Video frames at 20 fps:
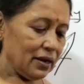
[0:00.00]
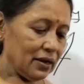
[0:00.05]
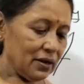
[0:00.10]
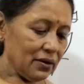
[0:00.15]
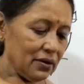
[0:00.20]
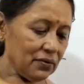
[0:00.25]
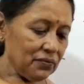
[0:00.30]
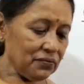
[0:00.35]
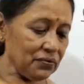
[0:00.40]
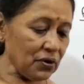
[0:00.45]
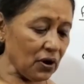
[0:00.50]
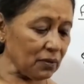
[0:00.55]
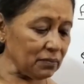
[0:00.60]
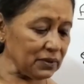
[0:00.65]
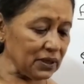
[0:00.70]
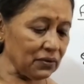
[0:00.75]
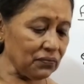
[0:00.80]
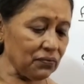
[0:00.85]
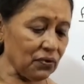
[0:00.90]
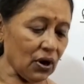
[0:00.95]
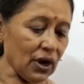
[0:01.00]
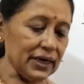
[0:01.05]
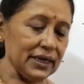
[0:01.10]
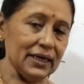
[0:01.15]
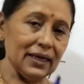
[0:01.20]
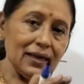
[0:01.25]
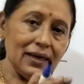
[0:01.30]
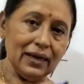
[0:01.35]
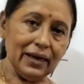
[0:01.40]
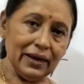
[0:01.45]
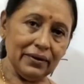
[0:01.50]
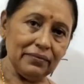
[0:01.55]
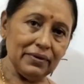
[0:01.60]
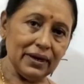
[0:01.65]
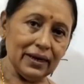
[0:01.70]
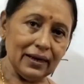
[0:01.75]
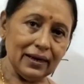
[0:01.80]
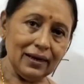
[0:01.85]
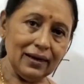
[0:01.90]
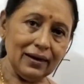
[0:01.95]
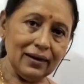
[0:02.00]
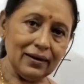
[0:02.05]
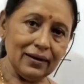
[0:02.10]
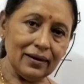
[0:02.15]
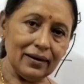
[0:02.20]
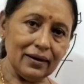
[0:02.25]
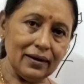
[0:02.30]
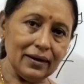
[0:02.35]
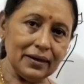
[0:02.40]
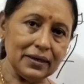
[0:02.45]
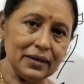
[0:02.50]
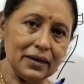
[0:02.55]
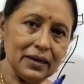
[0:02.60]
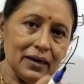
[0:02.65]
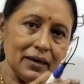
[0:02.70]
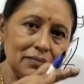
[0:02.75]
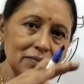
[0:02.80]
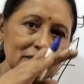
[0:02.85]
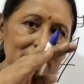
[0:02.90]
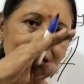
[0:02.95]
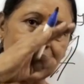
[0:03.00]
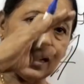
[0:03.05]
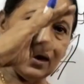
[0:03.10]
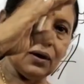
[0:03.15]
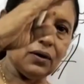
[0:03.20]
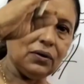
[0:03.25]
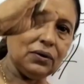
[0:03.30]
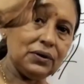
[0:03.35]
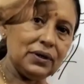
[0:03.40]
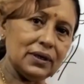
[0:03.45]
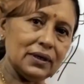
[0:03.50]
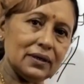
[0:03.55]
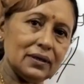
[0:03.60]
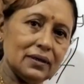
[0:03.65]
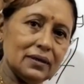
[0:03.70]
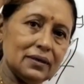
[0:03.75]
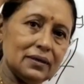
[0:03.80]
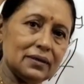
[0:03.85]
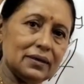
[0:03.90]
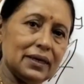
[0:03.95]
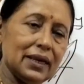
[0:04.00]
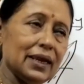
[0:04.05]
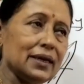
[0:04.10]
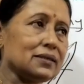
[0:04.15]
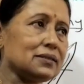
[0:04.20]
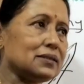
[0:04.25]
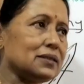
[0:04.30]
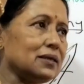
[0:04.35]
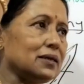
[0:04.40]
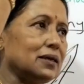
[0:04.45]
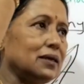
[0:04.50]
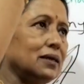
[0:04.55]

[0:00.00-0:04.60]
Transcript: From the water level, it comes out, takes a